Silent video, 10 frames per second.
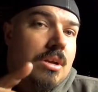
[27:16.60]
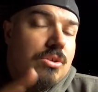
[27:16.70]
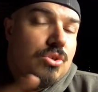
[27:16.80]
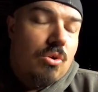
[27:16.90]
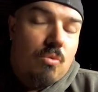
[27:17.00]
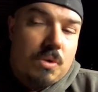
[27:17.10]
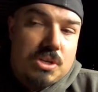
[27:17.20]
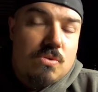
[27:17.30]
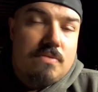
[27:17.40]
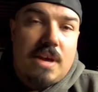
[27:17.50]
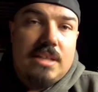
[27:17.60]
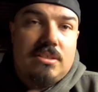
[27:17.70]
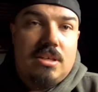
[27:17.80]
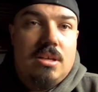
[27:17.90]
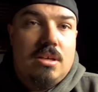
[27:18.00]
So when you advance
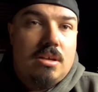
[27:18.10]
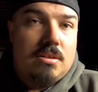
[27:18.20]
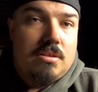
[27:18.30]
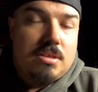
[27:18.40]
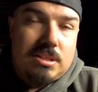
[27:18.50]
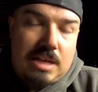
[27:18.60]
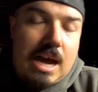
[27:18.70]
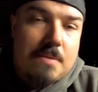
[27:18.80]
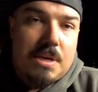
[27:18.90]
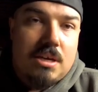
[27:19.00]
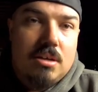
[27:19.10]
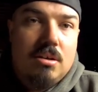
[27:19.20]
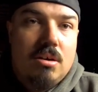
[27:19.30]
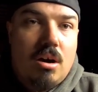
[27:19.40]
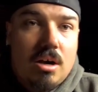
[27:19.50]
the timing
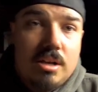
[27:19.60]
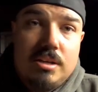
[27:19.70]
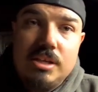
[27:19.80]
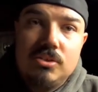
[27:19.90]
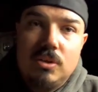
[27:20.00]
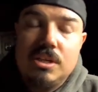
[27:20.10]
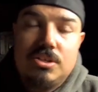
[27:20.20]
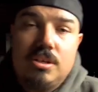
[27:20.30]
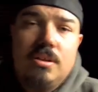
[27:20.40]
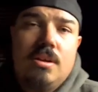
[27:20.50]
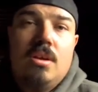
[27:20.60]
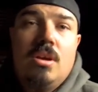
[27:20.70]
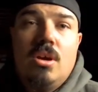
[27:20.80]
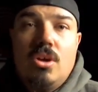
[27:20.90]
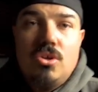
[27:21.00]
on a diesel engine,
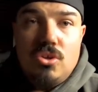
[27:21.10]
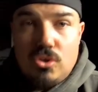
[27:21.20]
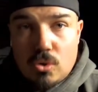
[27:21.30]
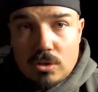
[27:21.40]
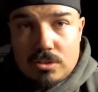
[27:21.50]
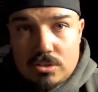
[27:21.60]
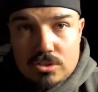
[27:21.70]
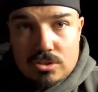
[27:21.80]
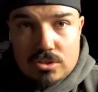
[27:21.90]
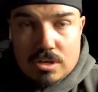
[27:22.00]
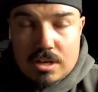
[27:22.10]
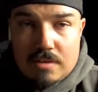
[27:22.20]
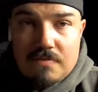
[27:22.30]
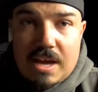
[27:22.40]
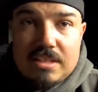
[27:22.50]
you're
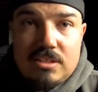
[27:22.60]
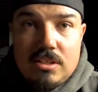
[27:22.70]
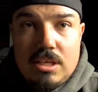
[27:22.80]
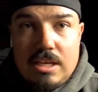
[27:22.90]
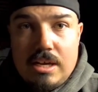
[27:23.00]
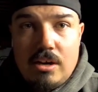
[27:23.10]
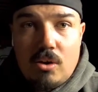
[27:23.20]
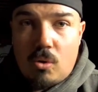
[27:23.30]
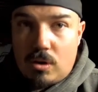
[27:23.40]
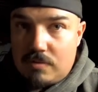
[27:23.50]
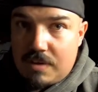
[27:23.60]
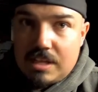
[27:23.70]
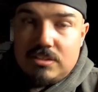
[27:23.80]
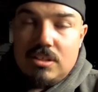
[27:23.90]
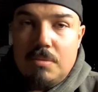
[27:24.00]
advancing the gear or
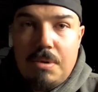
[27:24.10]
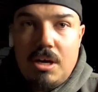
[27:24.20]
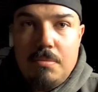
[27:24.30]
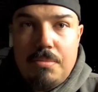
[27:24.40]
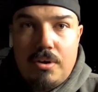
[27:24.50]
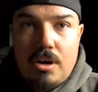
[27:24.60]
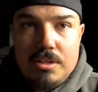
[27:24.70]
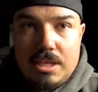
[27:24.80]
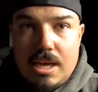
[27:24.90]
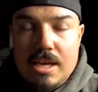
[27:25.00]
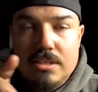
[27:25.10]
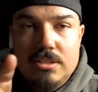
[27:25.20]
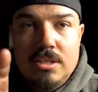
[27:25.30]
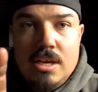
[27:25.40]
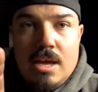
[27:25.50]
advancing the pump on the
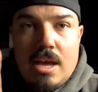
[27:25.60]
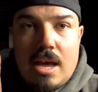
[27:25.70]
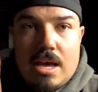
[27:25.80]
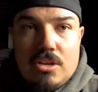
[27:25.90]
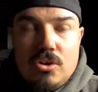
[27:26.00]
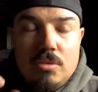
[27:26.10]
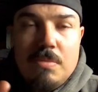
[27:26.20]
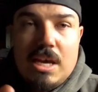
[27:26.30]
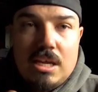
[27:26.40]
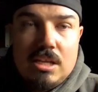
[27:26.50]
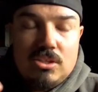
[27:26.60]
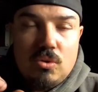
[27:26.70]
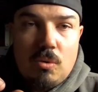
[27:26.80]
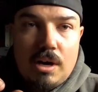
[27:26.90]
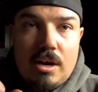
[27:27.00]
case, and you're making it
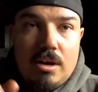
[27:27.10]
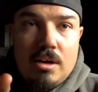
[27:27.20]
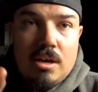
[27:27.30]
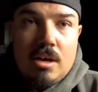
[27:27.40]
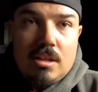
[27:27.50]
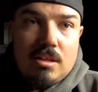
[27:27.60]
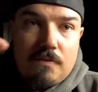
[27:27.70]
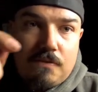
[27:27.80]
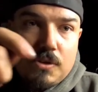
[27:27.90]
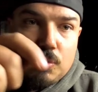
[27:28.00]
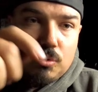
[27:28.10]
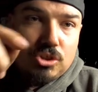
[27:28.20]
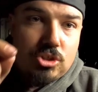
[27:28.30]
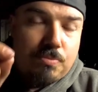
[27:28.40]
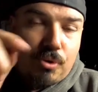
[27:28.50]
to where the fuel
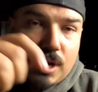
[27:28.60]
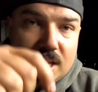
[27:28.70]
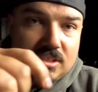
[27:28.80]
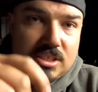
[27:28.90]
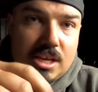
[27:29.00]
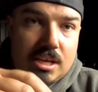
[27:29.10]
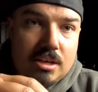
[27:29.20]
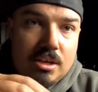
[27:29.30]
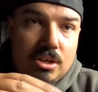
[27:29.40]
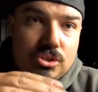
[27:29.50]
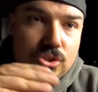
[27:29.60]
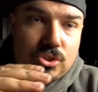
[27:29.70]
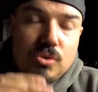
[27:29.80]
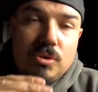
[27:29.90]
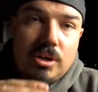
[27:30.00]
sprays in
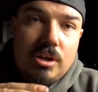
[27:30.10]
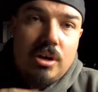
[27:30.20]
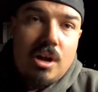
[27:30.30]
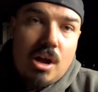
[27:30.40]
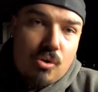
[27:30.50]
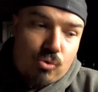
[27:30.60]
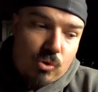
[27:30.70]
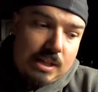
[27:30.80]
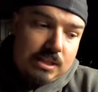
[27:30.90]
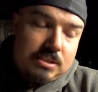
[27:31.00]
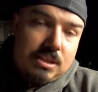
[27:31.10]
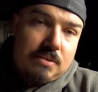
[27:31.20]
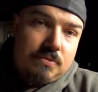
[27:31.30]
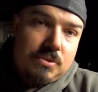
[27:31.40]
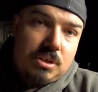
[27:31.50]
sooner
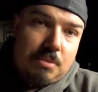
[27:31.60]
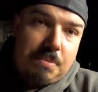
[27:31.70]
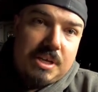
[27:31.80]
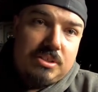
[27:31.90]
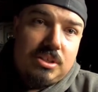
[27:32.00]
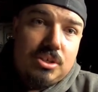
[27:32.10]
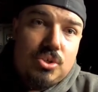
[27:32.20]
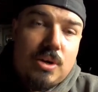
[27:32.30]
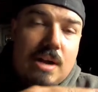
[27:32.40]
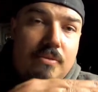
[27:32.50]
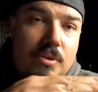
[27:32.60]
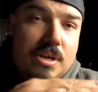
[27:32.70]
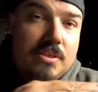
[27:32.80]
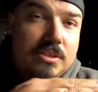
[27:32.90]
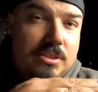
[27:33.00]
relative to the piston travel
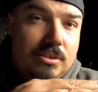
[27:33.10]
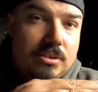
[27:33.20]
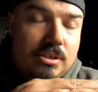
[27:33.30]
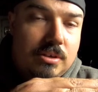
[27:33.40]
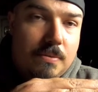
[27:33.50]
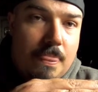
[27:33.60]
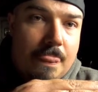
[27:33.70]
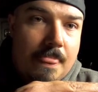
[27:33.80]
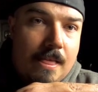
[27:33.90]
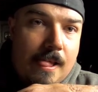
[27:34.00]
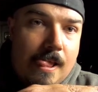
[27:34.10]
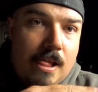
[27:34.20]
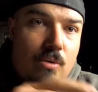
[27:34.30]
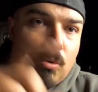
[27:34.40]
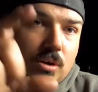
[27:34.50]
in the cylinder.
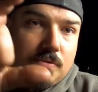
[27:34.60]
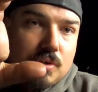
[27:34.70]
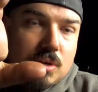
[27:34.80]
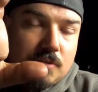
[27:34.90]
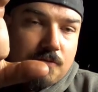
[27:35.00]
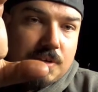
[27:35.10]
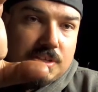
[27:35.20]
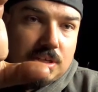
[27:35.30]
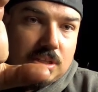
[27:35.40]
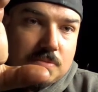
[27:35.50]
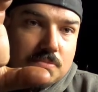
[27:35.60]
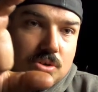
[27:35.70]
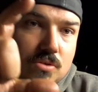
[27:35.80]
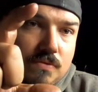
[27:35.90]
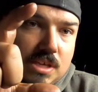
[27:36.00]
Well, if you could physically
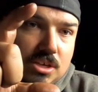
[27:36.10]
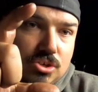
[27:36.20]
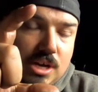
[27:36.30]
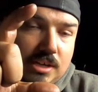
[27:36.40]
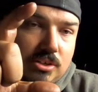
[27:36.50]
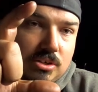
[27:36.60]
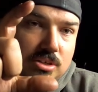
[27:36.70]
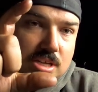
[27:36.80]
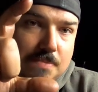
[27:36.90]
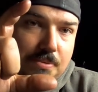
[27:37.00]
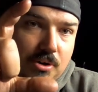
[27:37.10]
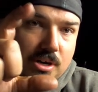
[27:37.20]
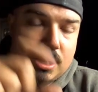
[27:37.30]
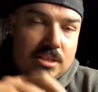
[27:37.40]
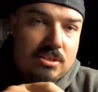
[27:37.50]
move the injector deeper
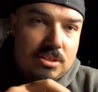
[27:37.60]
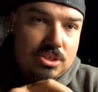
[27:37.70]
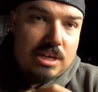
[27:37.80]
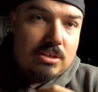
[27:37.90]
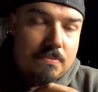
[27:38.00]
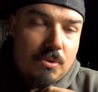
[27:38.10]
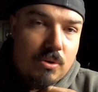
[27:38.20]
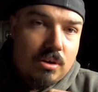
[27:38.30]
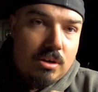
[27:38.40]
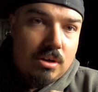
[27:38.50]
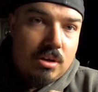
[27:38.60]
in its injector bore,